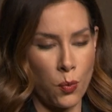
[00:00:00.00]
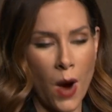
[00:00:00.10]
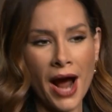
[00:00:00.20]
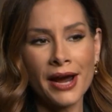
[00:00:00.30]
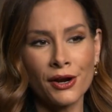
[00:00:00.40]

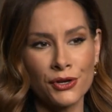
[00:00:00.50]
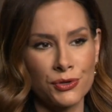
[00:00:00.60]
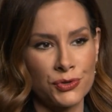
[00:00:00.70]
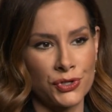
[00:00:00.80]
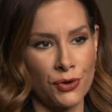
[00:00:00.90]
Why are
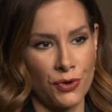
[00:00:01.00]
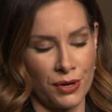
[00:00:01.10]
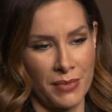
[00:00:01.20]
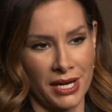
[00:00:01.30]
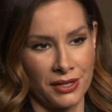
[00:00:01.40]
you so
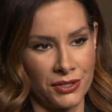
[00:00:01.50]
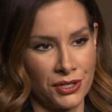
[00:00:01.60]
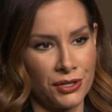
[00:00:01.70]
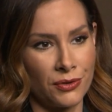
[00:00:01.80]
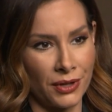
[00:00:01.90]
committed
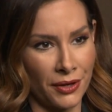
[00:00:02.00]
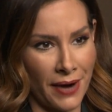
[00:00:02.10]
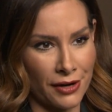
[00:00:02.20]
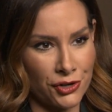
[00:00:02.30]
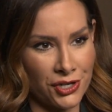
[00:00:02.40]
to
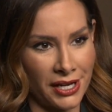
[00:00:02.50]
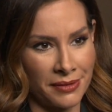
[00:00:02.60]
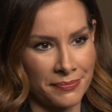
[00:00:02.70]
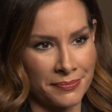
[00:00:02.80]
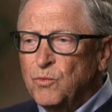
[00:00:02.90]
nuclear
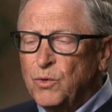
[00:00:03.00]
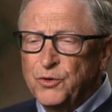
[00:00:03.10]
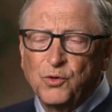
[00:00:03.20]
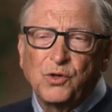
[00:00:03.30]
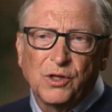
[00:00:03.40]
energy?
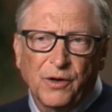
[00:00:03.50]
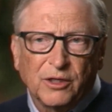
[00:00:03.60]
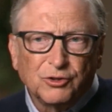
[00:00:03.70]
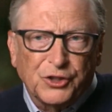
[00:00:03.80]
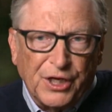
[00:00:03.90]
Well, nuclear
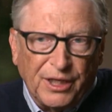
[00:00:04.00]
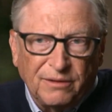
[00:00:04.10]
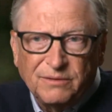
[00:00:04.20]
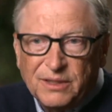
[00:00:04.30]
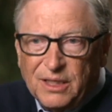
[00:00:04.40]
energy,
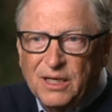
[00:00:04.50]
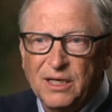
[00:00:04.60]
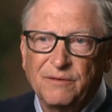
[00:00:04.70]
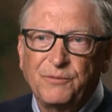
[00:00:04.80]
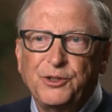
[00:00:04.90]

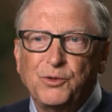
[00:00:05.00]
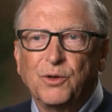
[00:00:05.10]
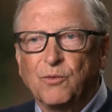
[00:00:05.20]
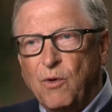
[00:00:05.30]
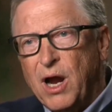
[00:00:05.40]
uh, if we
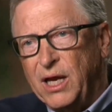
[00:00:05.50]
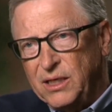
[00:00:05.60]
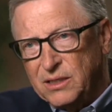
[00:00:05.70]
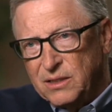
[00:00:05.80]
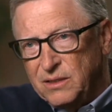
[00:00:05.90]
do it
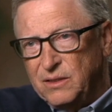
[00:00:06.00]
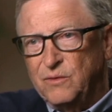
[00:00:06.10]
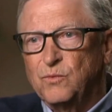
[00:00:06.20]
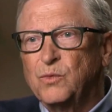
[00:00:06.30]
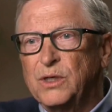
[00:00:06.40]
right,
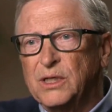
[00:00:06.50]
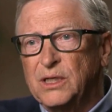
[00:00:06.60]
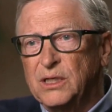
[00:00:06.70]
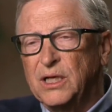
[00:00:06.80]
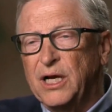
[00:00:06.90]

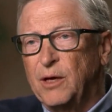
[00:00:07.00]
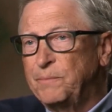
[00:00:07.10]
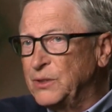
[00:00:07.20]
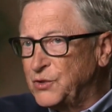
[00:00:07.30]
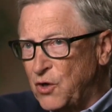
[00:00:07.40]
will
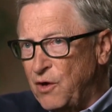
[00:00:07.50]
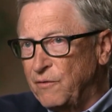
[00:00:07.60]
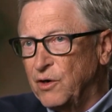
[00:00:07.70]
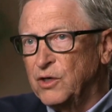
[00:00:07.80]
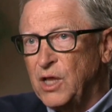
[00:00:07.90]
help us
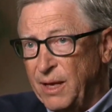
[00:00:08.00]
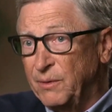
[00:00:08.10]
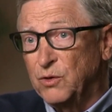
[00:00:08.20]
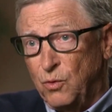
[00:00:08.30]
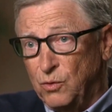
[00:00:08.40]
solve our climate